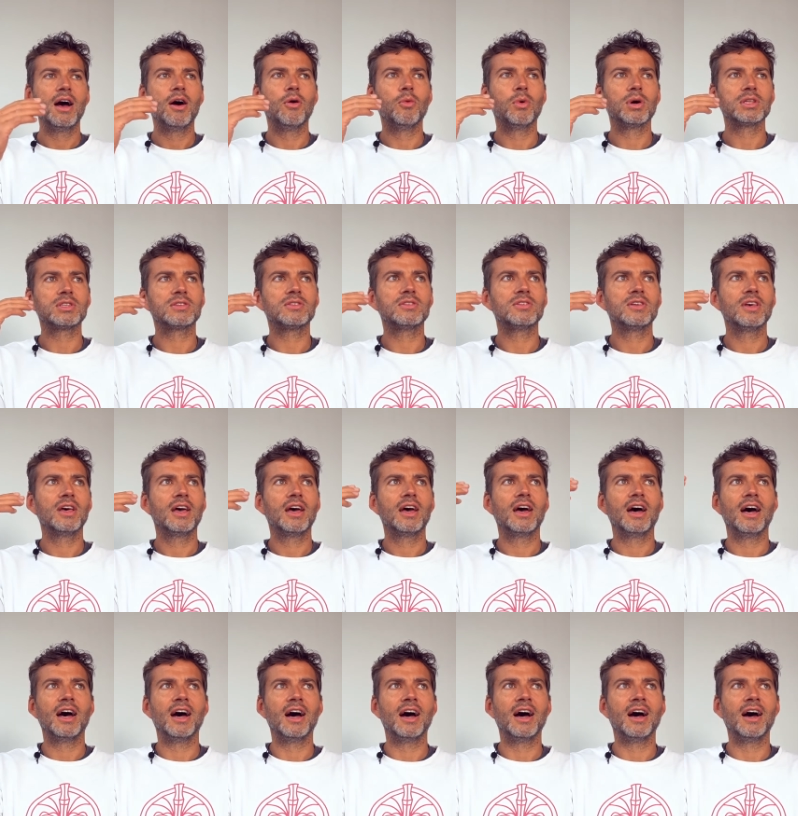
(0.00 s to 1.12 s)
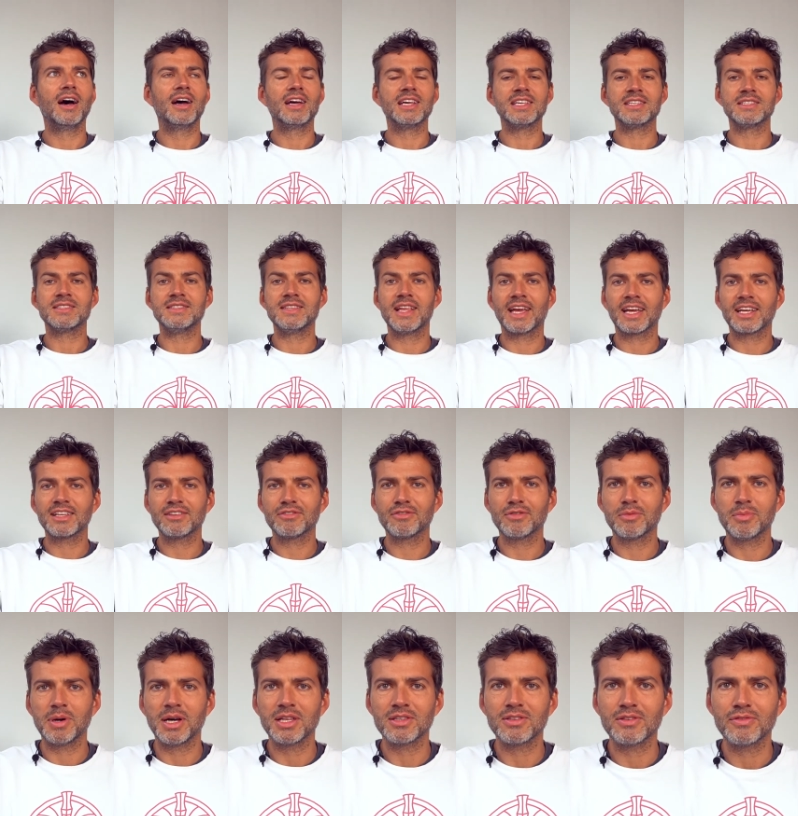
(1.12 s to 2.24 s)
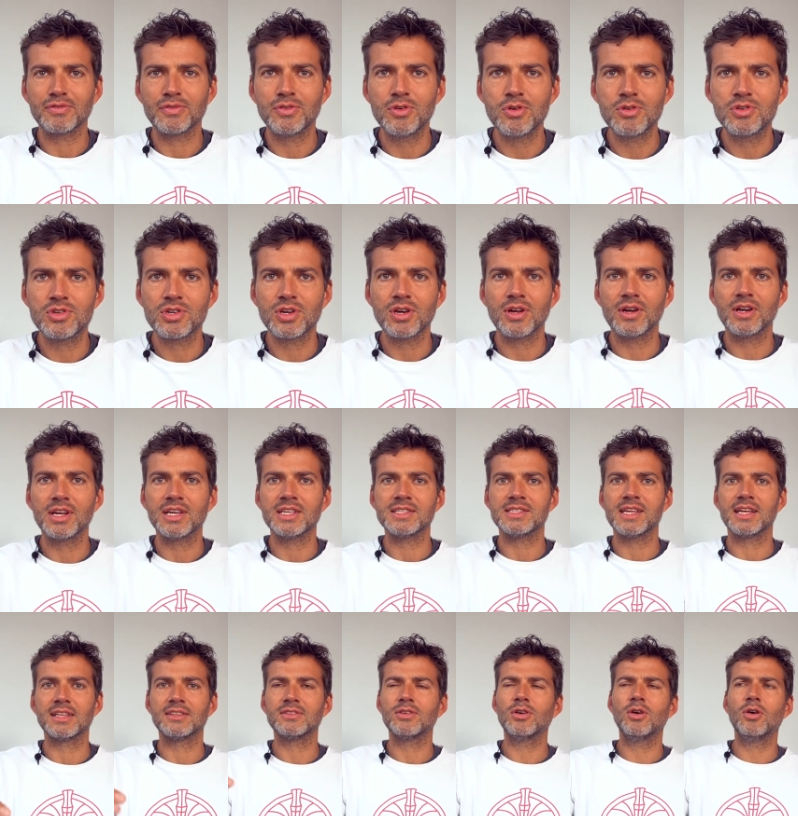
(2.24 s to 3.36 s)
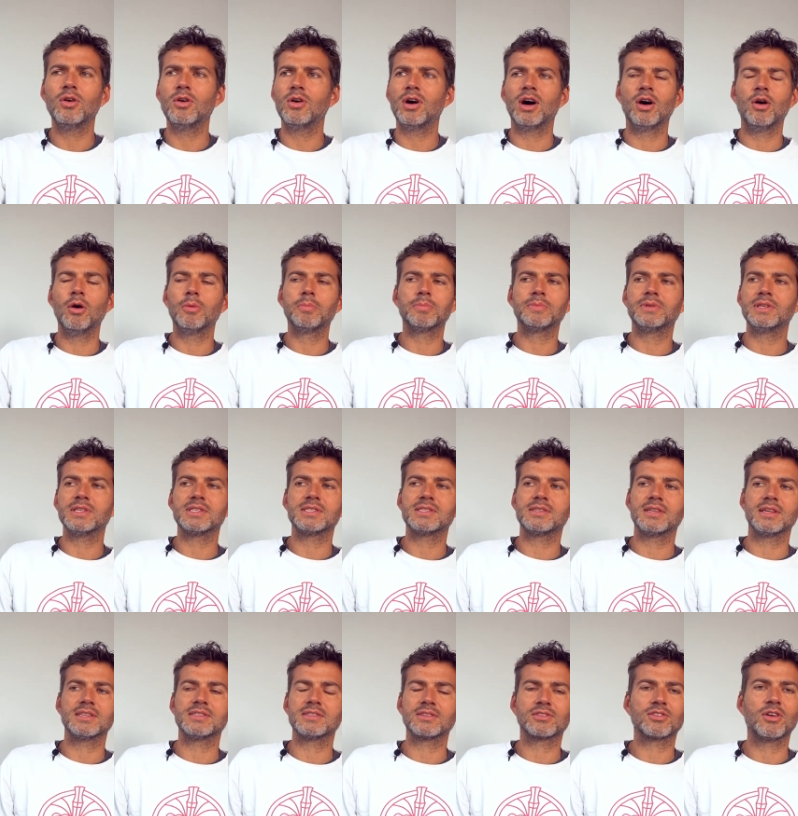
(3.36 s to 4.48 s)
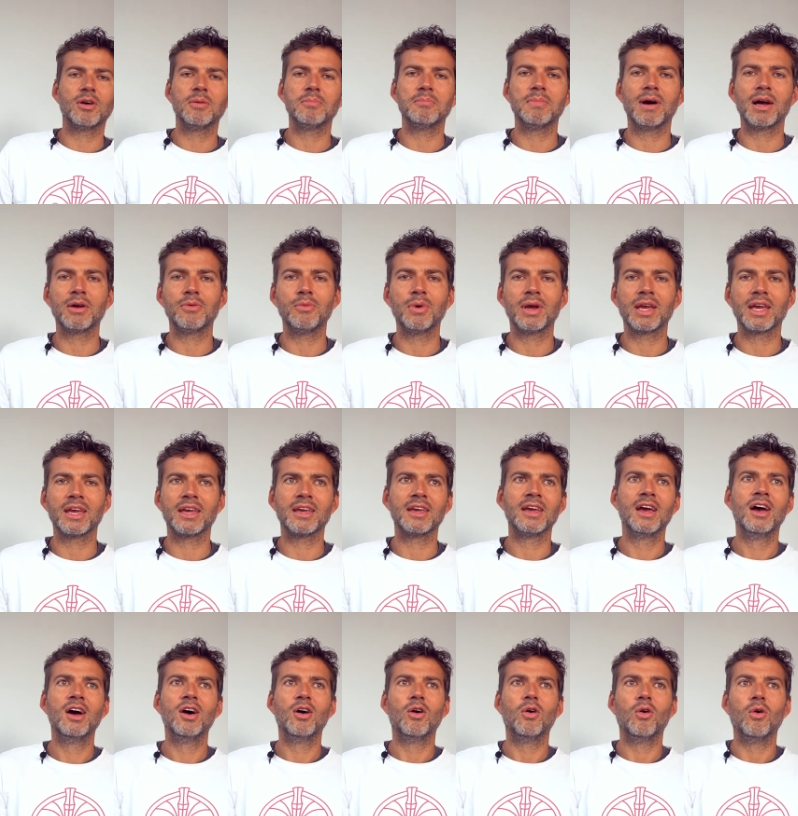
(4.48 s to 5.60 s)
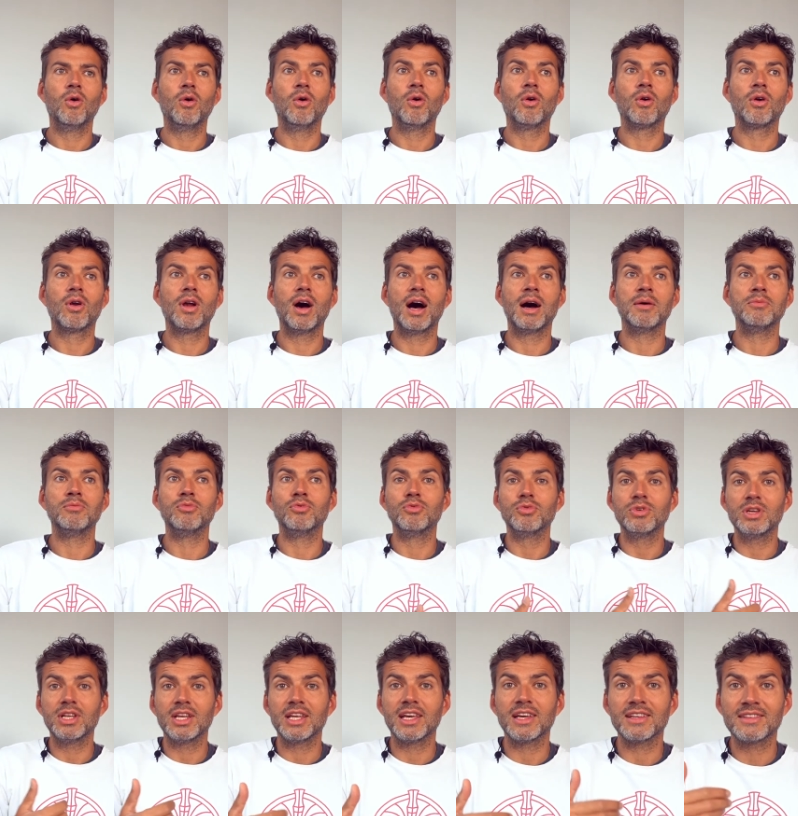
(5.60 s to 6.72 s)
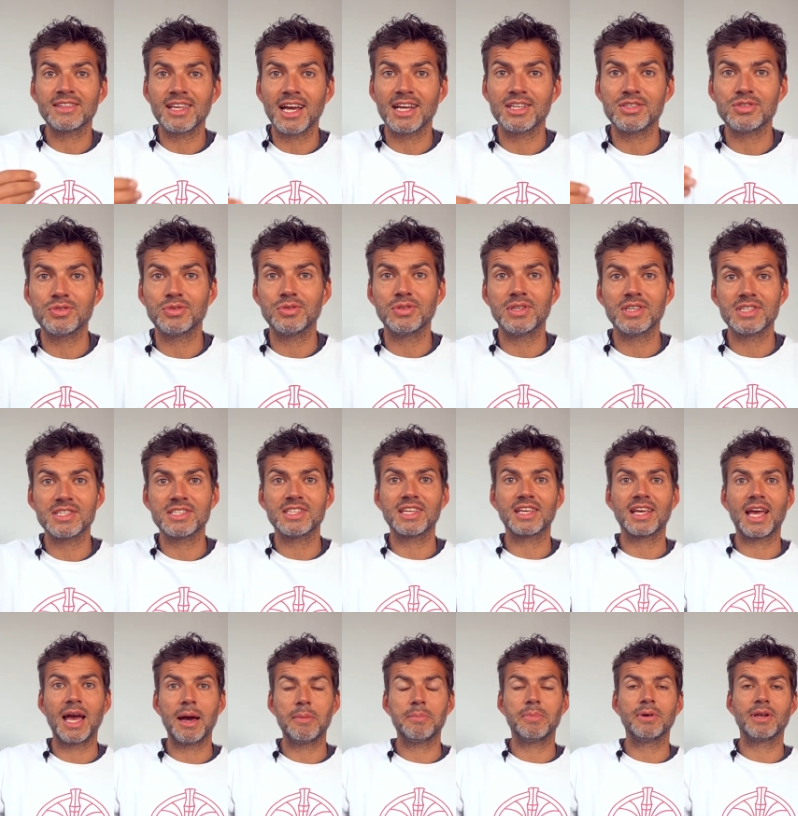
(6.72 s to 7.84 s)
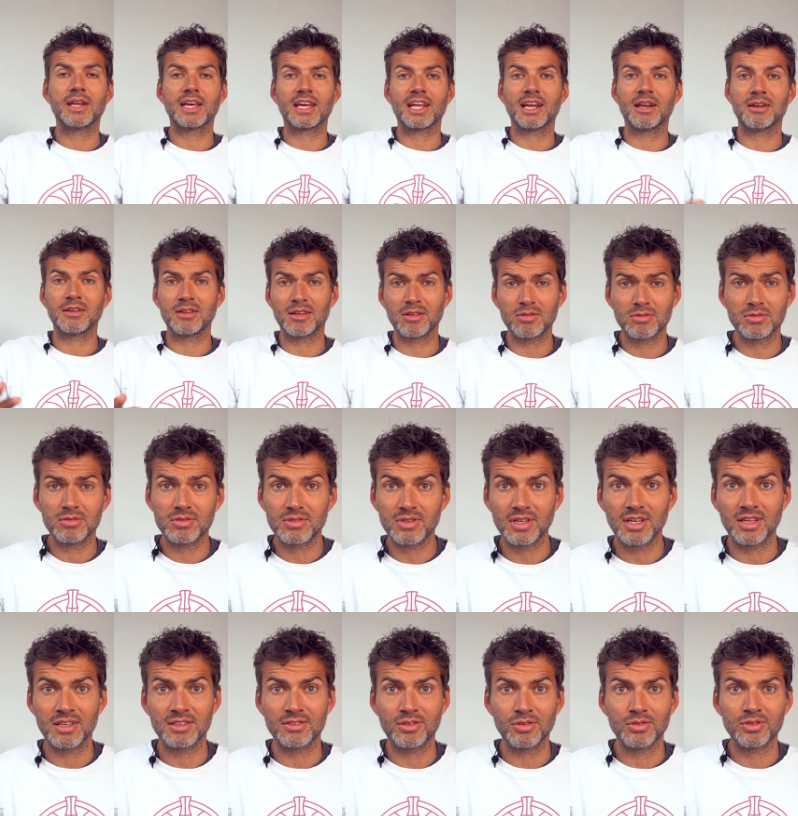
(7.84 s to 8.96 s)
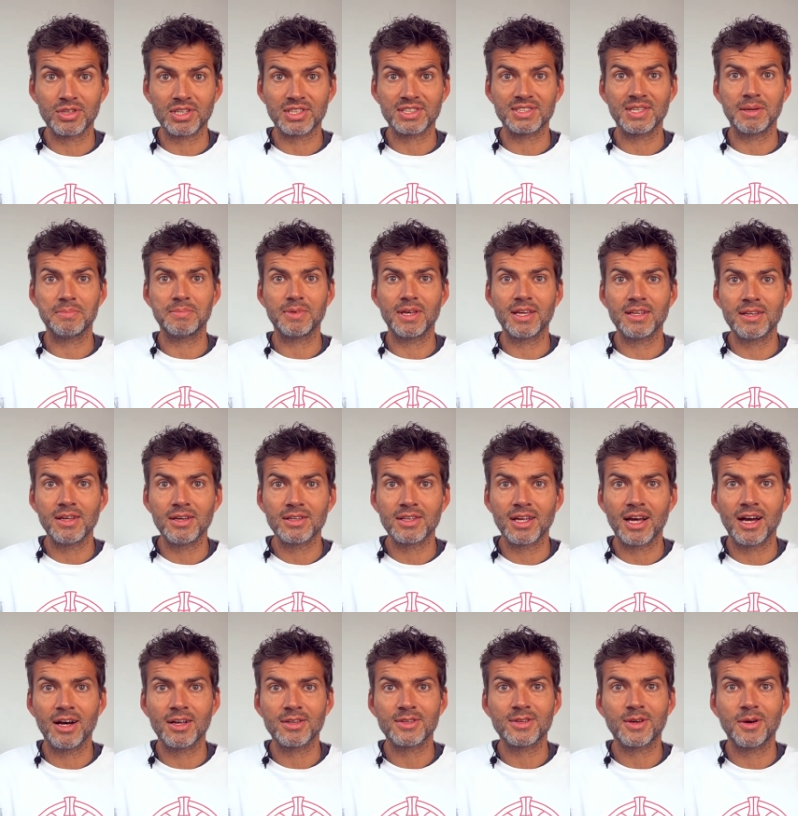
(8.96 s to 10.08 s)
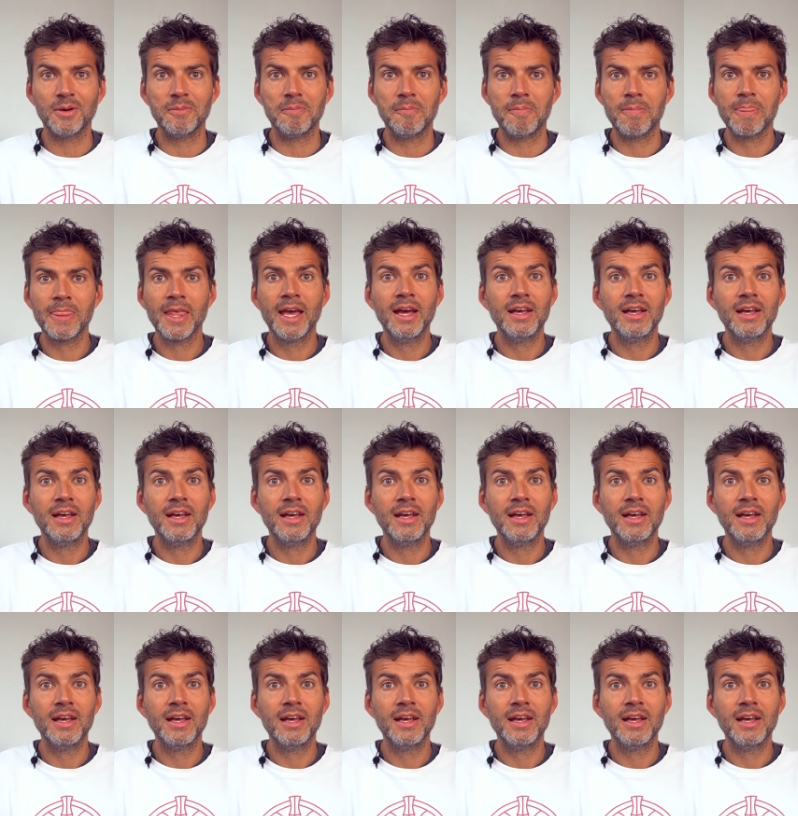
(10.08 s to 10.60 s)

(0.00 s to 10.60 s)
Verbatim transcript: What uh, is negative about the future is that, oh, I hope this doesn't come my way, or I'm really attached to this thing happening and I don't, I don't accept any other outcome.